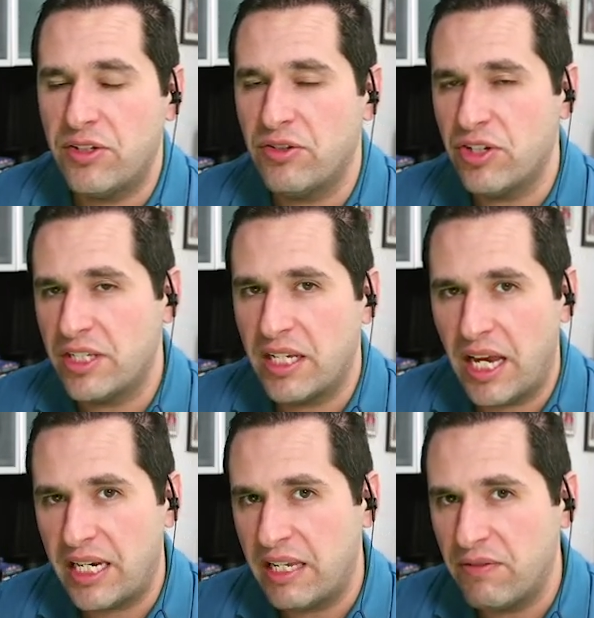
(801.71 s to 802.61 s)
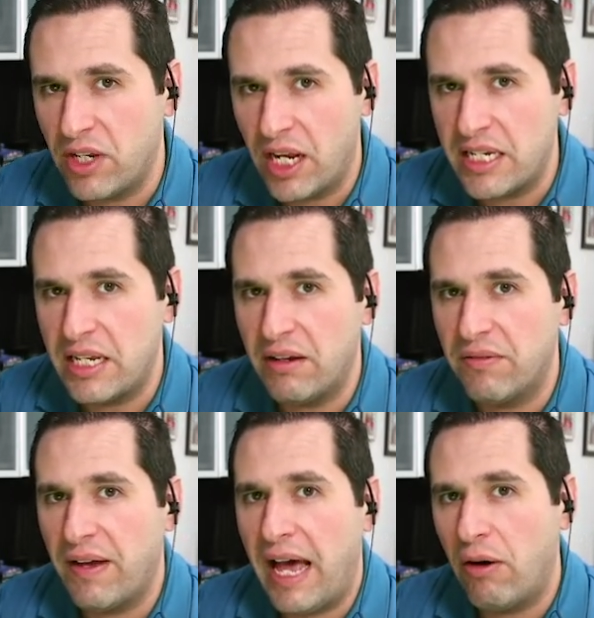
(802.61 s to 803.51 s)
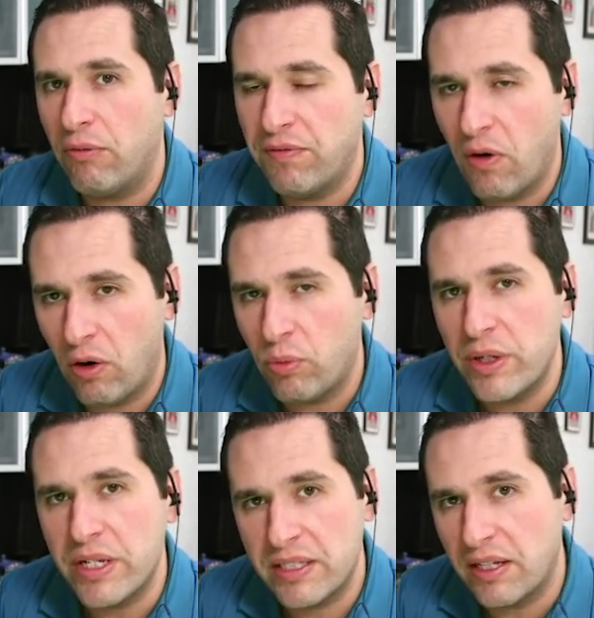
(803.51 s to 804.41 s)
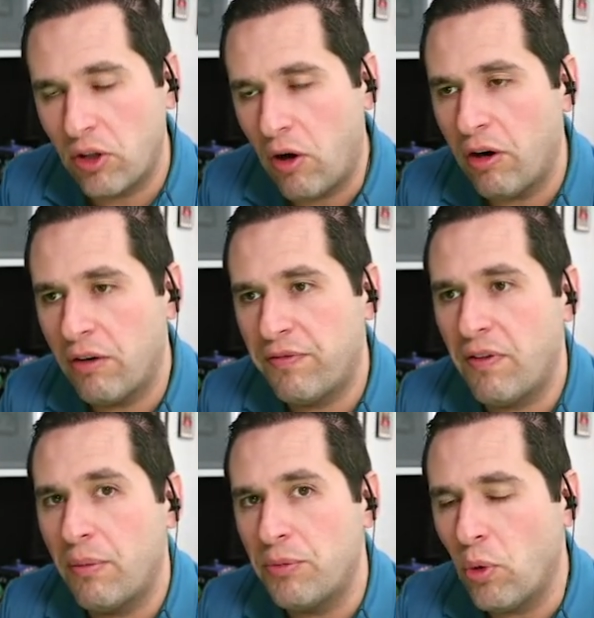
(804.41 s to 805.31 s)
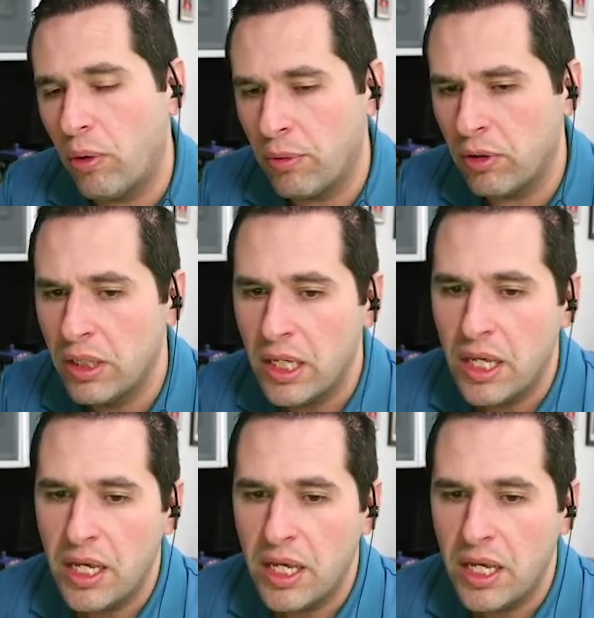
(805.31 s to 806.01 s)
So just to kind of give you an idea of how far we still are from normal,